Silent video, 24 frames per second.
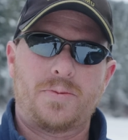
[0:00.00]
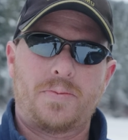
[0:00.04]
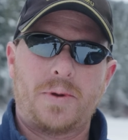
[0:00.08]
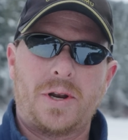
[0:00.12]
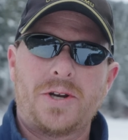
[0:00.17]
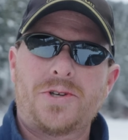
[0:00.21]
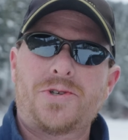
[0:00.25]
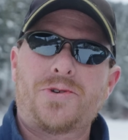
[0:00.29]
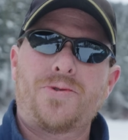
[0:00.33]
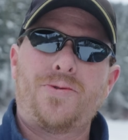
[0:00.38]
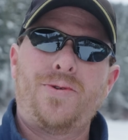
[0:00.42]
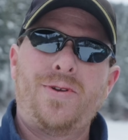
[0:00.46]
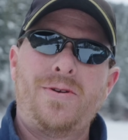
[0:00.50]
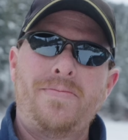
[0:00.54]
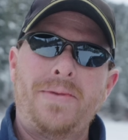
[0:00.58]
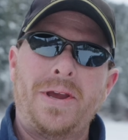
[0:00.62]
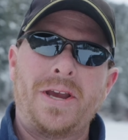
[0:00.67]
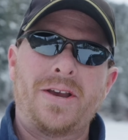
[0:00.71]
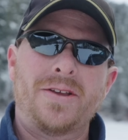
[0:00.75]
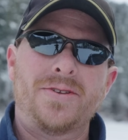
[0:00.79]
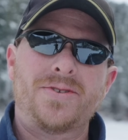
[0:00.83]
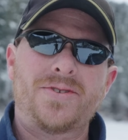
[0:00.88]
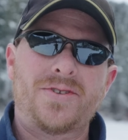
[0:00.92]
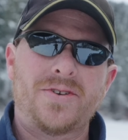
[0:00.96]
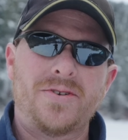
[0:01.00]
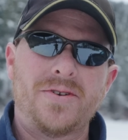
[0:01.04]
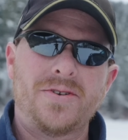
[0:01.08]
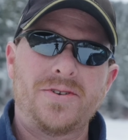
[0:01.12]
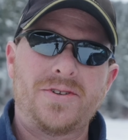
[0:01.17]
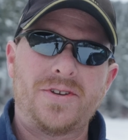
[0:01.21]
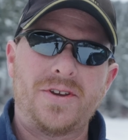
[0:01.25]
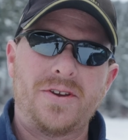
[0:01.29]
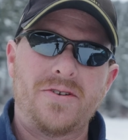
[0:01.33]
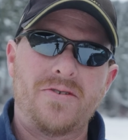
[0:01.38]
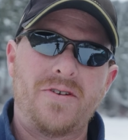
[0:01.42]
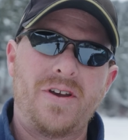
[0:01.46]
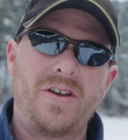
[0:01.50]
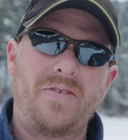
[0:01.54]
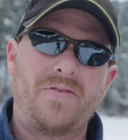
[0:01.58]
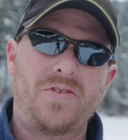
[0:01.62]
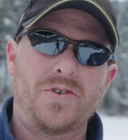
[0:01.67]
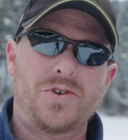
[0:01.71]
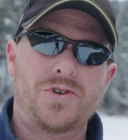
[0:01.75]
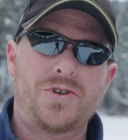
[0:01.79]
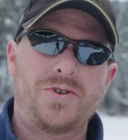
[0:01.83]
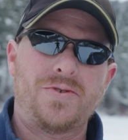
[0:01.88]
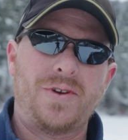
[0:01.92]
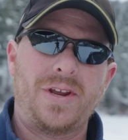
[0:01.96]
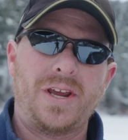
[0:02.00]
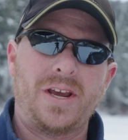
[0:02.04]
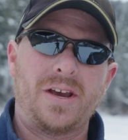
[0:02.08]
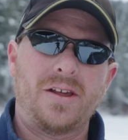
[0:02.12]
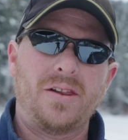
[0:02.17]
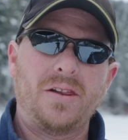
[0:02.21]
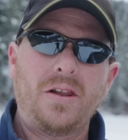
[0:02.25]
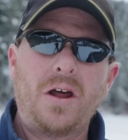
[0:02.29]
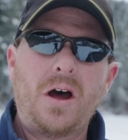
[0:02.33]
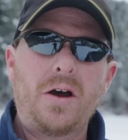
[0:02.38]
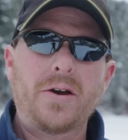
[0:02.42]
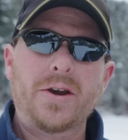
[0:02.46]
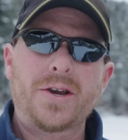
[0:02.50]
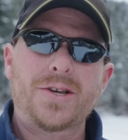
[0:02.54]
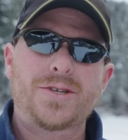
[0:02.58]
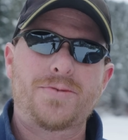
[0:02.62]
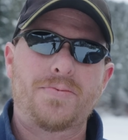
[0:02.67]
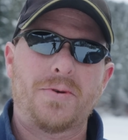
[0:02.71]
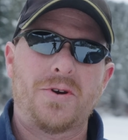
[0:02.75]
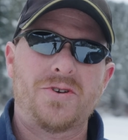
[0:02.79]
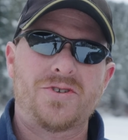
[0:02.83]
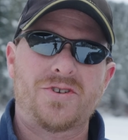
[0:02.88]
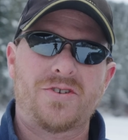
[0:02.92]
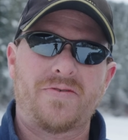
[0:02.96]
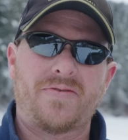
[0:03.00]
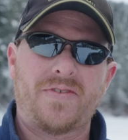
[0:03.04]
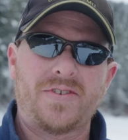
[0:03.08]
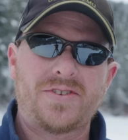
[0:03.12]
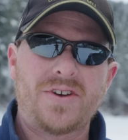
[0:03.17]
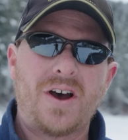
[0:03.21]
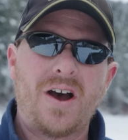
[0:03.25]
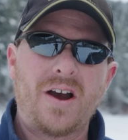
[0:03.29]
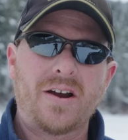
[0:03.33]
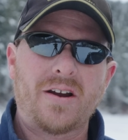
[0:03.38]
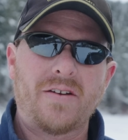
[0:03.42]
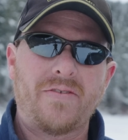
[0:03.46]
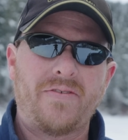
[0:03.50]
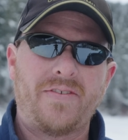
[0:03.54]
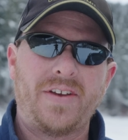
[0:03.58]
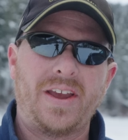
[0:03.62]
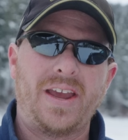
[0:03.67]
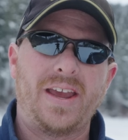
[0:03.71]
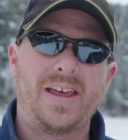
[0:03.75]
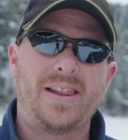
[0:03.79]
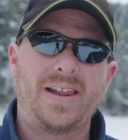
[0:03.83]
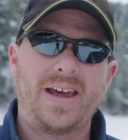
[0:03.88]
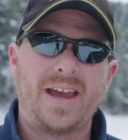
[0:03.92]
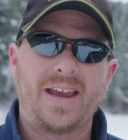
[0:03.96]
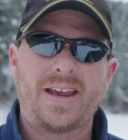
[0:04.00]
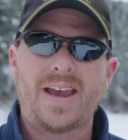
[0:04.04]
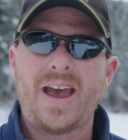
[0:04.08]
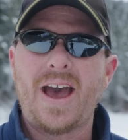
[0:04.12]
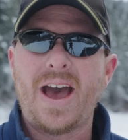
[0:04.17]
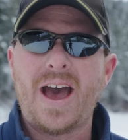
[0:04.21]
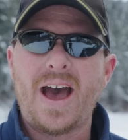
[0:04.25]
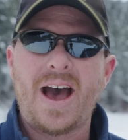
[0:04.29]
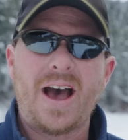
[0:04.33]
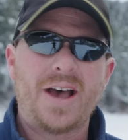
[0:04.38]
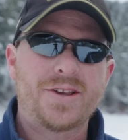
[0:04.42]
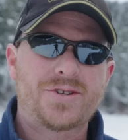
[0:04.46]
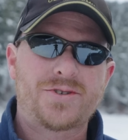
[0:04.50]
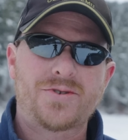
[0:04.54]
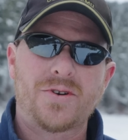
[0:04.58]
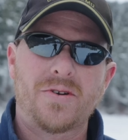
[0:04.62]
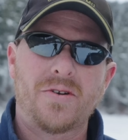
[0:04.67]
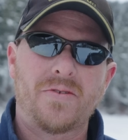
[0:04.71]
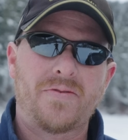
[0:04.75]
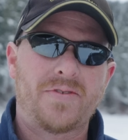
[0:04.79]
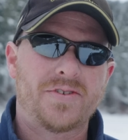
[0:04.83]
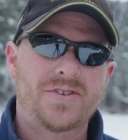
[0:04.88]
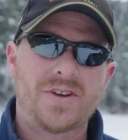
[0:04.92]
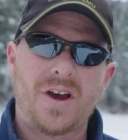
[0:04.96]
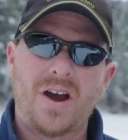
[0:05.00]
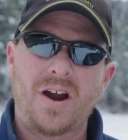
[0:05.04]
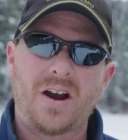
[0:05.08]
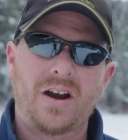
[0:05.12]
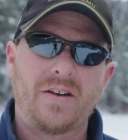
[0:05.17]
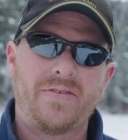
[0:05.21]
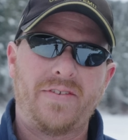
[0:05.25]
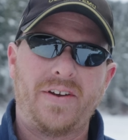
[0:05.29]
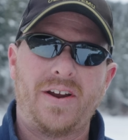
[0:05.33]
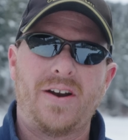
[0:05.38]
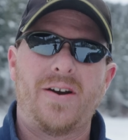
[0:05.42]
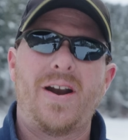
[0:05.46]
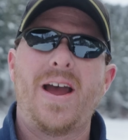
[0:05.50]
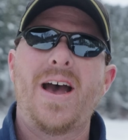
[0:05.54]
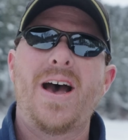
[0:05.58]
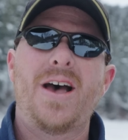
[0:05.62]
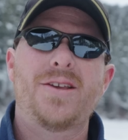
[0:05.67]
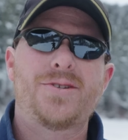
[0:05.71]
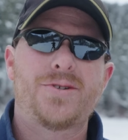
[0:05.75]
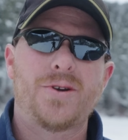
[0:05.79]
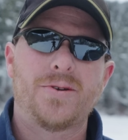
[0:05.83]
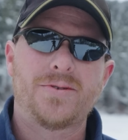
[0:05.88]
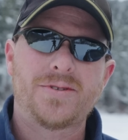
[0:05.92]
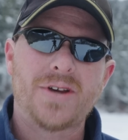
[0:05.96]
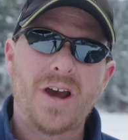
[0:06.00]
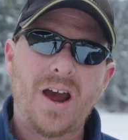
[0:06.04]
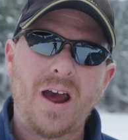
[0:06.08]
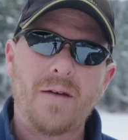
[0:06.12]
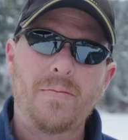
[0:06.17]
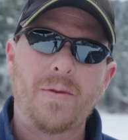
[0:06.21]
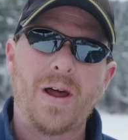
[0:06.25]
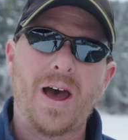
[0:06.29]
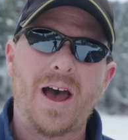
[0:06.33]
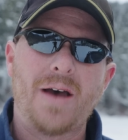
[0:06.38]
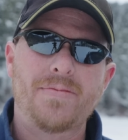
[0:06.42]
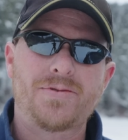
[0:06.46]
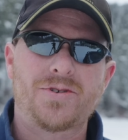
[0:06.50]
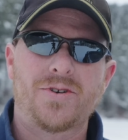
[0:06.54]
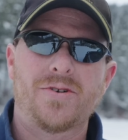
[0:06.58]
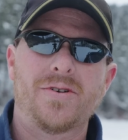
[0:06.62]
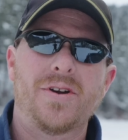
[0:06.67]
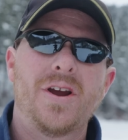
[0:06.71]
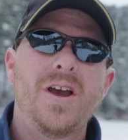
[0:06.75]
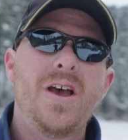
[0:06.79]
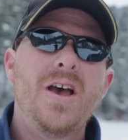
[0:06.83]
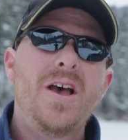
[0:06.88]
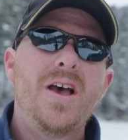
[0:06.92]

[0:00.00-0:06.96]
but it should only be a concern to you if you're shooting long exposure photography like astrophotography or astro time-lapse or